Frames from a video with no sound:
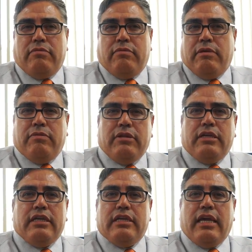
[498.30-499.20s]
we
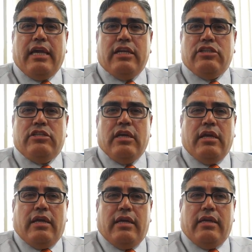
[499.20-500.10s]
really engaged
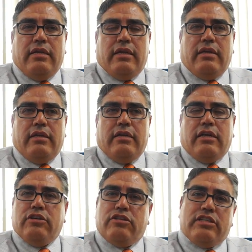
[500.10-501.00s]
in
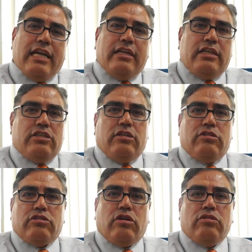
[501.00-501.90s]
understanding each
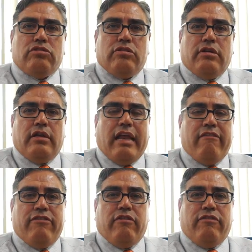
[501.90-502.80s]
other's culture, and
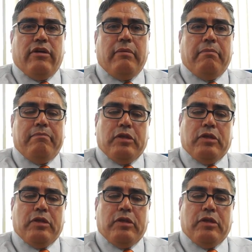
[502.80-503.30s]
I felt very,